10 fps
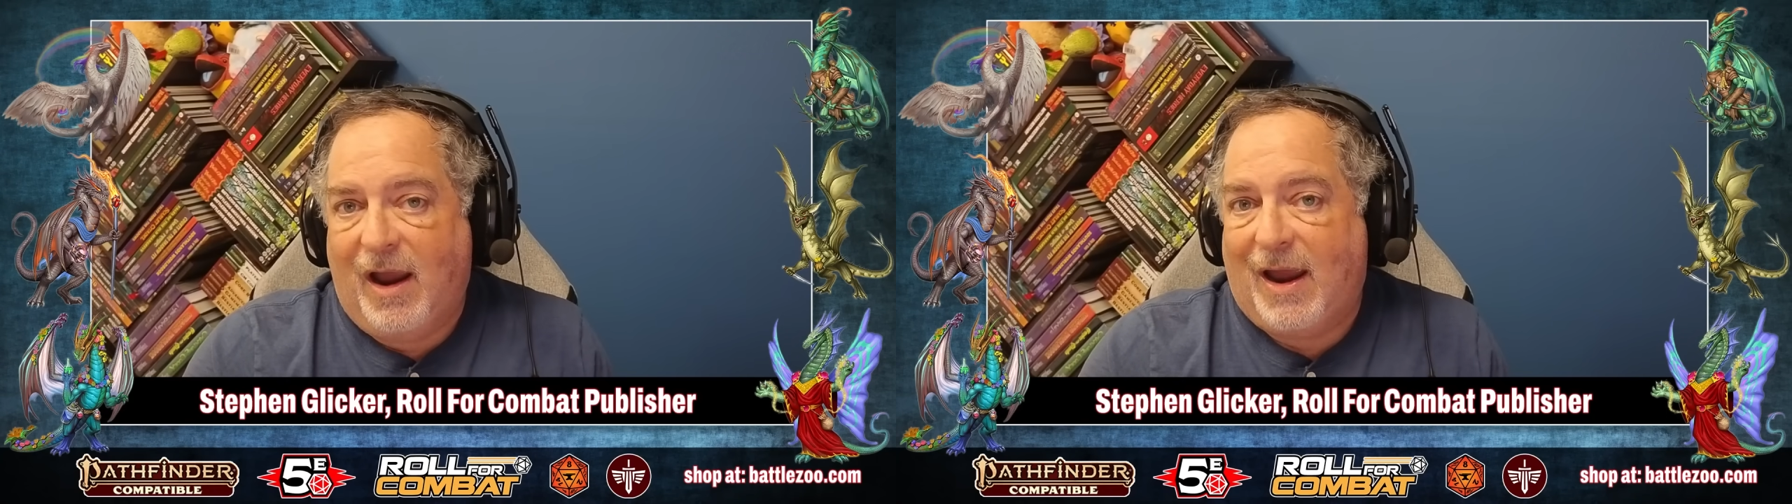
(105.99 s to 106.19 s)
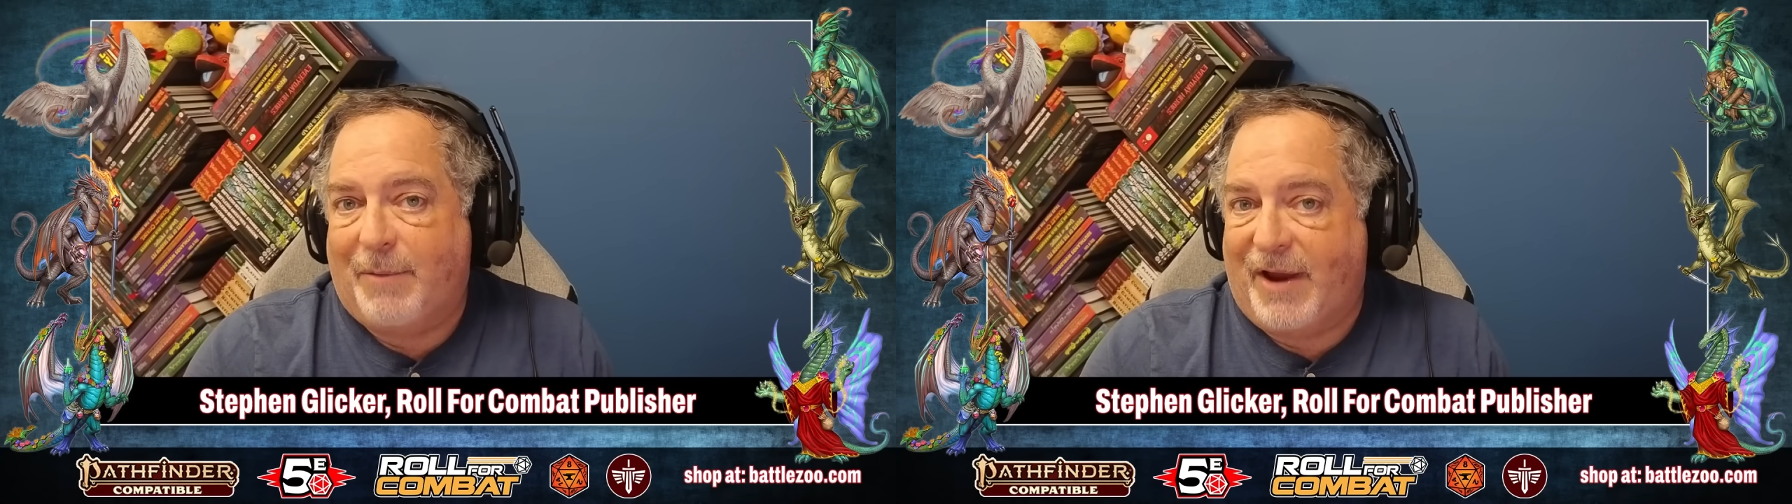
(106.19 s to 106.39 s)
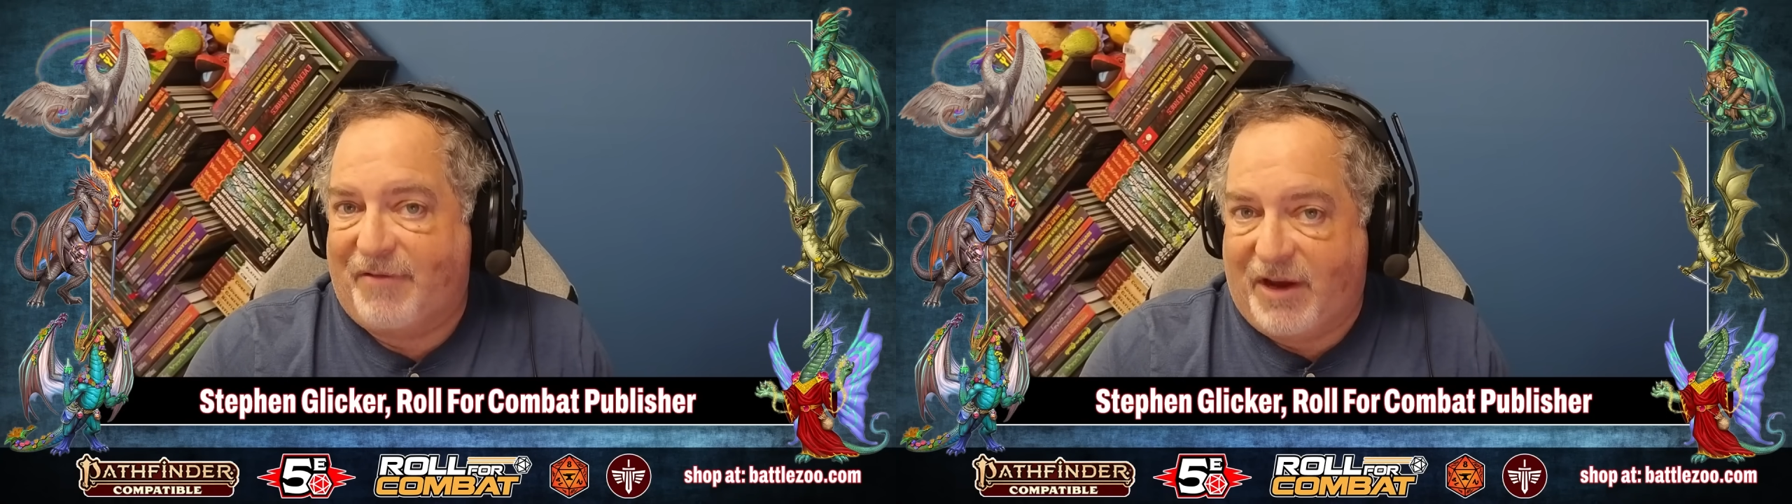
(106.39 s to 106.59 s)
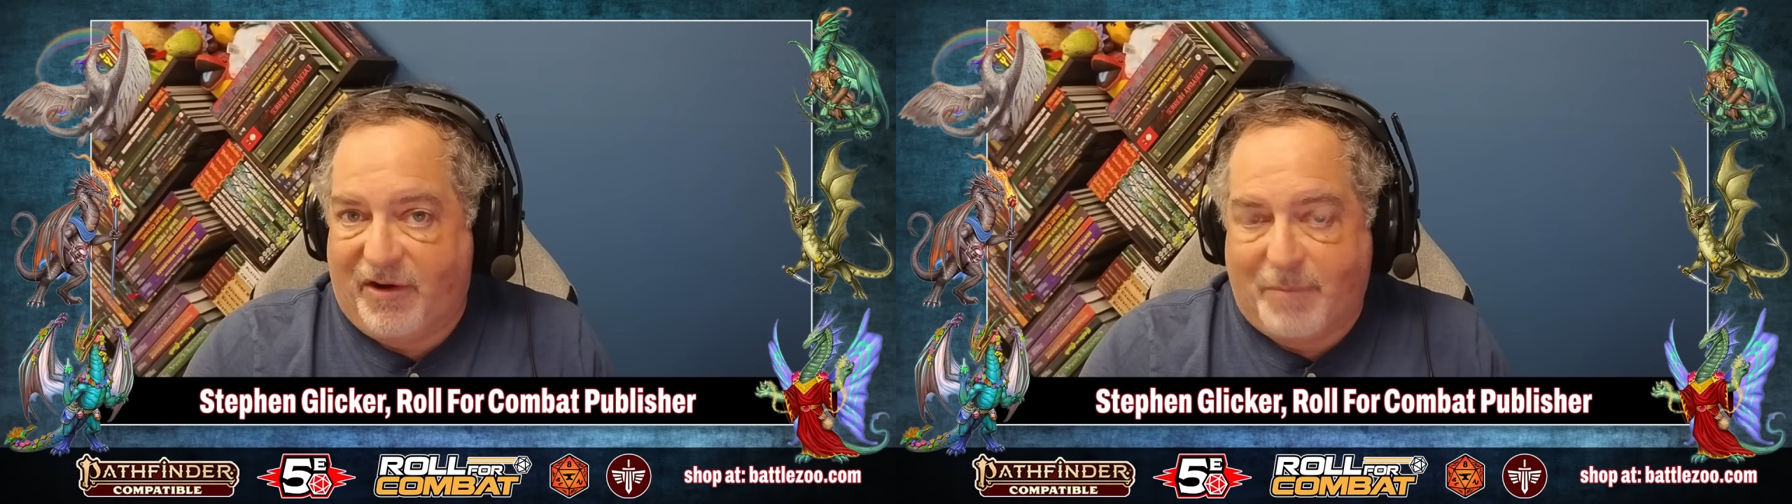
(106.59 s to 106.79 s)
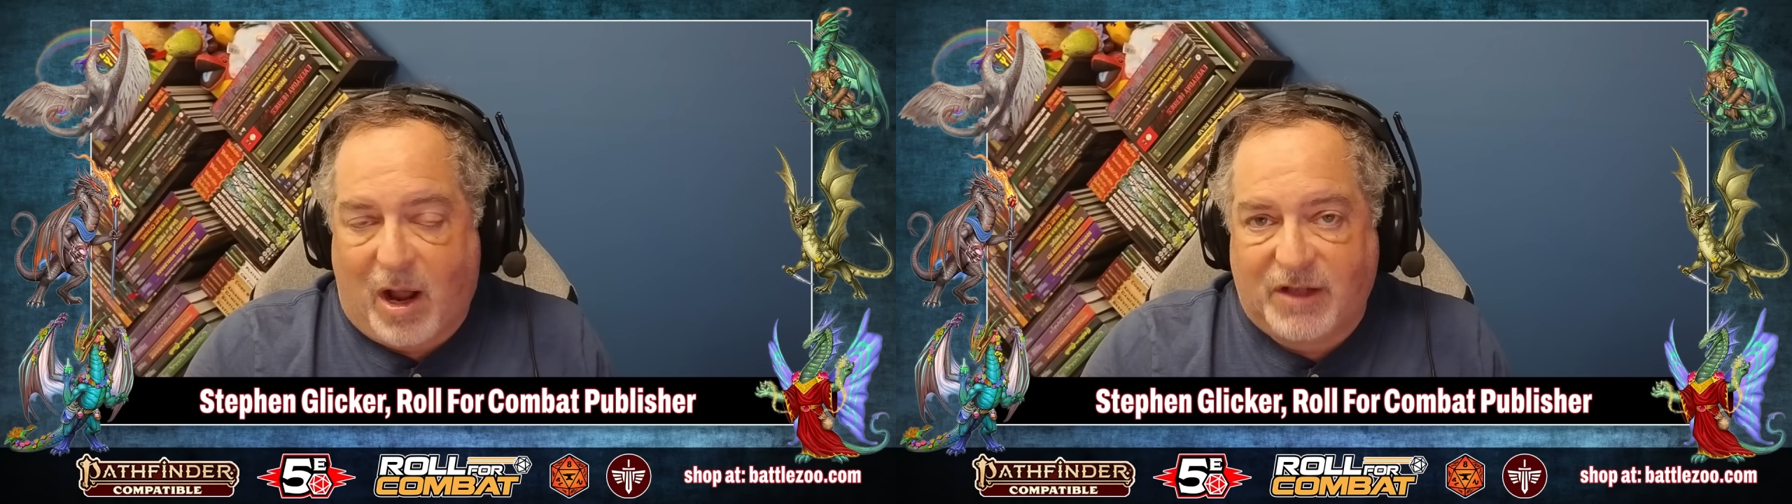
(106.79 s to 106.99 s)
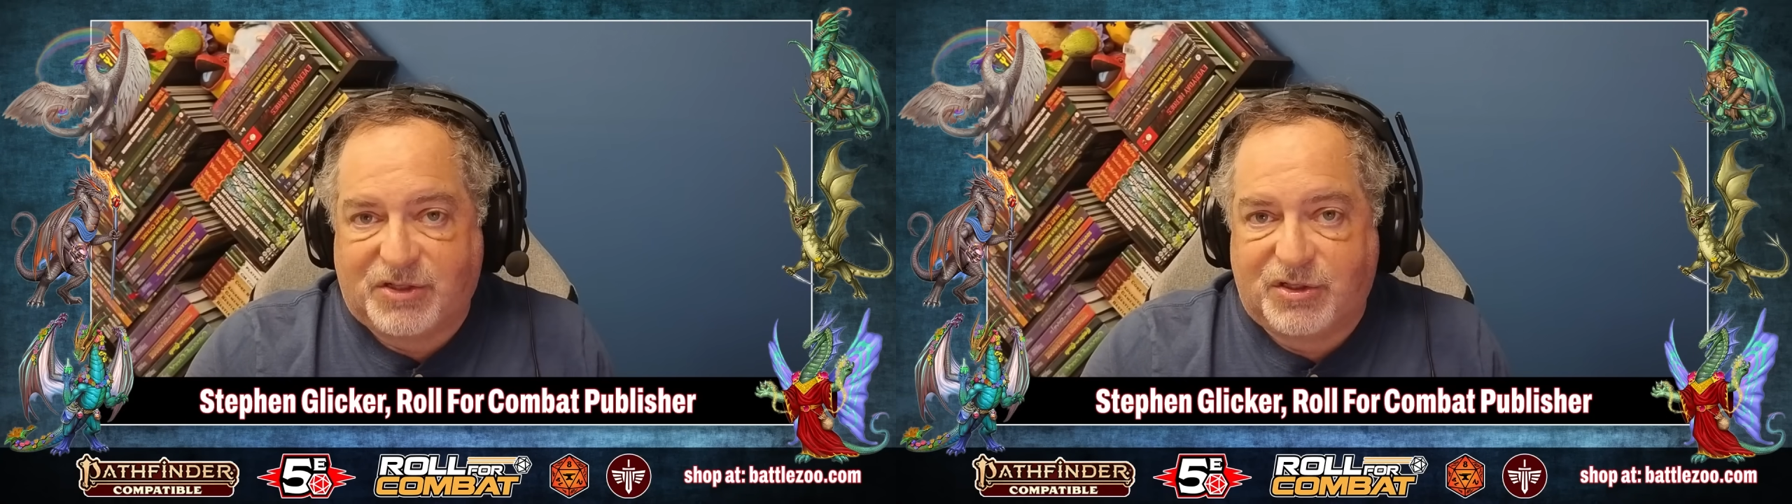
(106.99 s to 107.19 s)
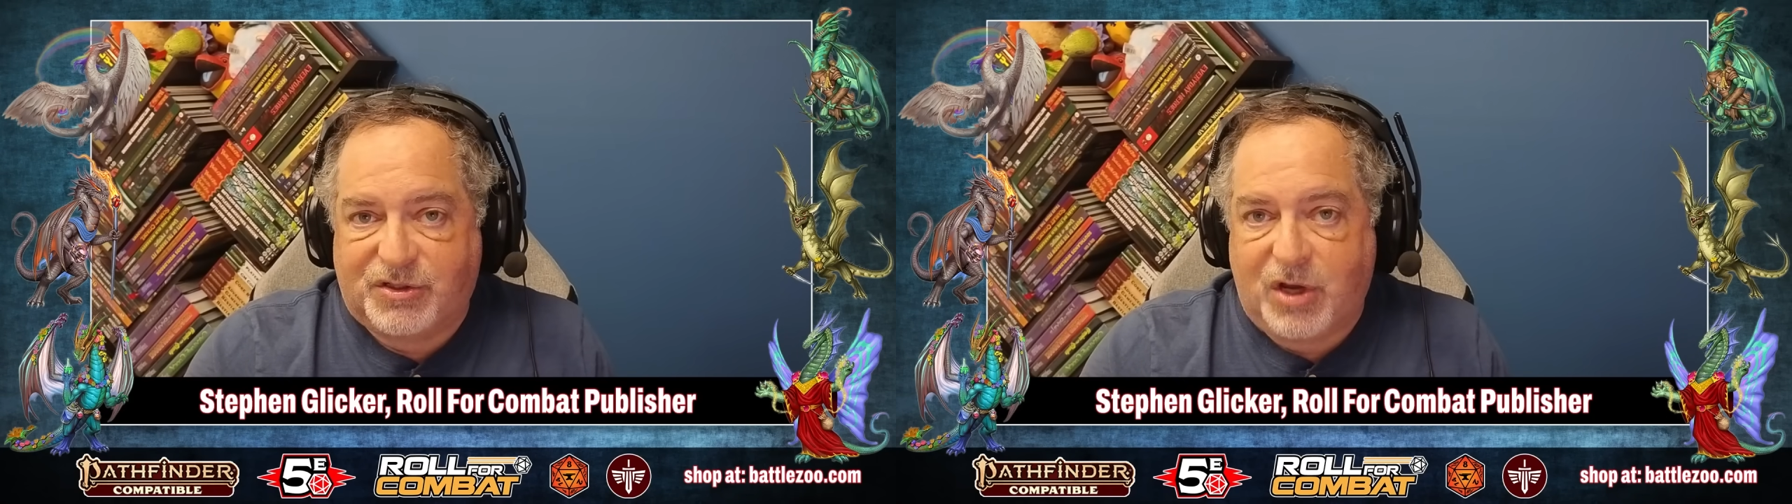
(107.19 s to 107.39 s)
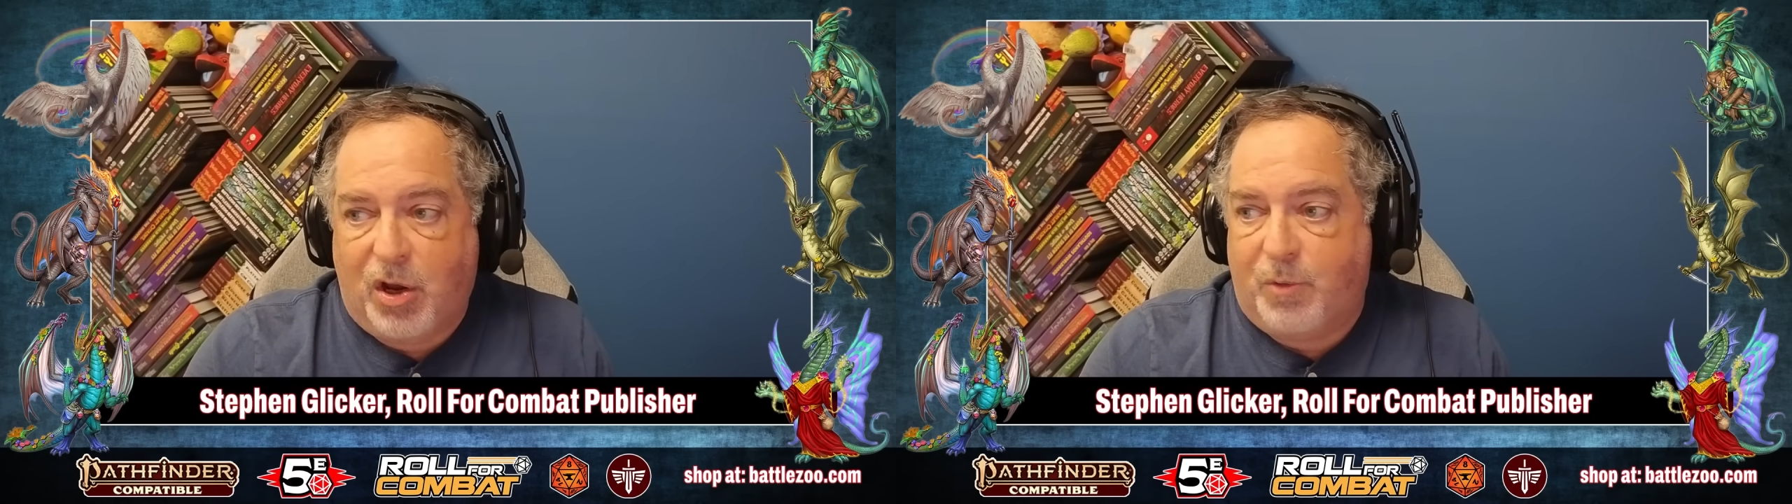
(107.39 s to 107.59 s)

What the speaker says: and we have the Year of Monsters,